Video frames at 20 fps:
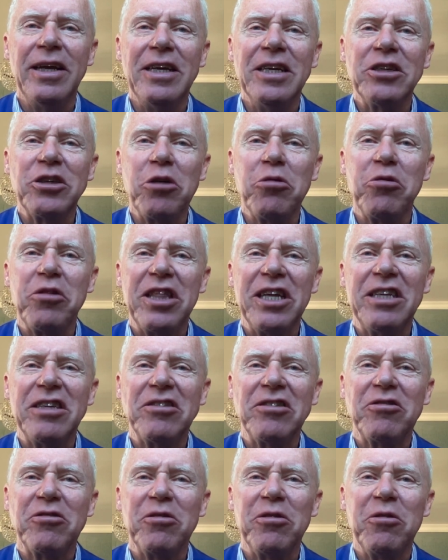So that
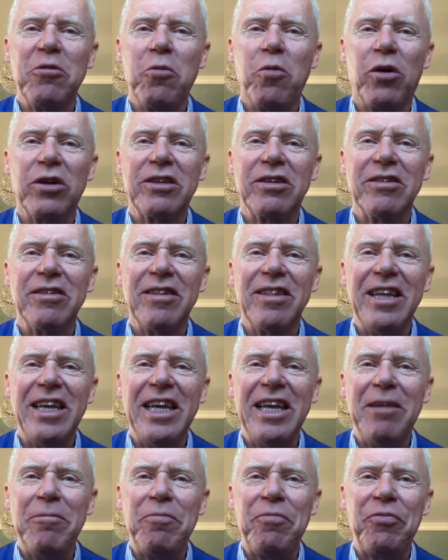is what
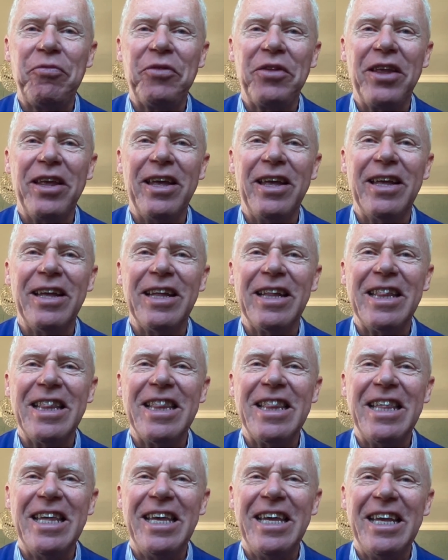the
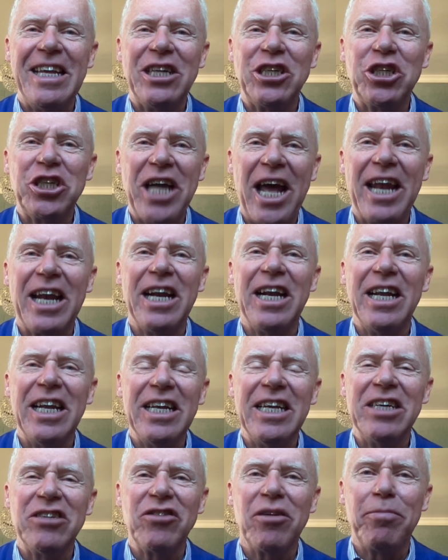channel
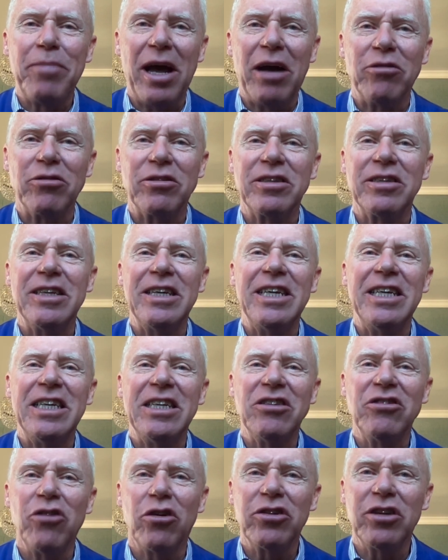is about. It
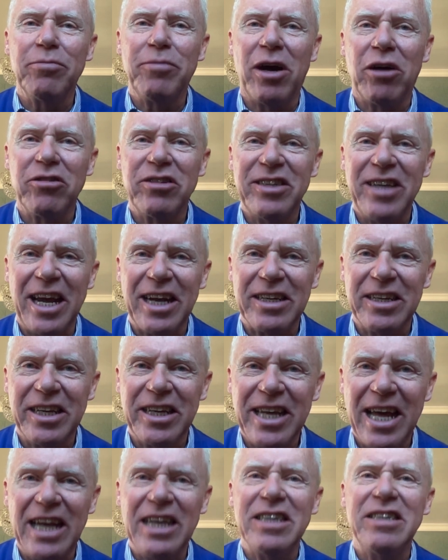is not about
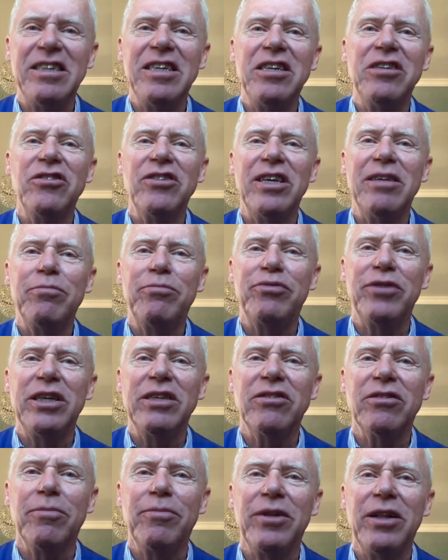technicalities in
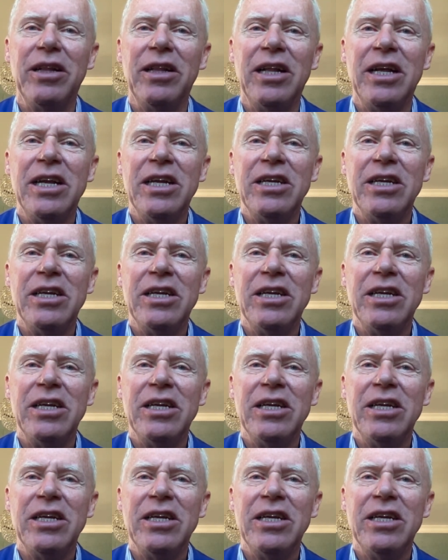principle.